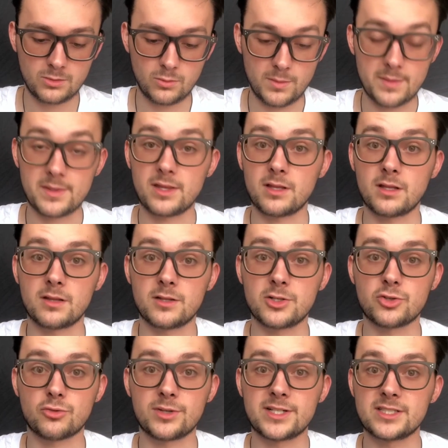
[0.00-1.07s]
maybe the
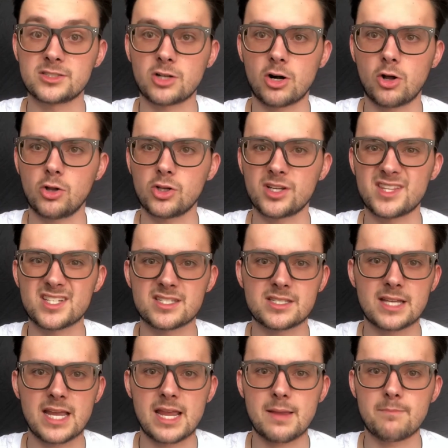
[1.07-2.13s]
trees start all looking the
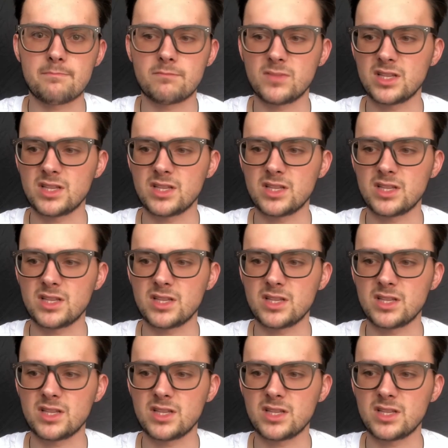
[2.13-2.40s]
same.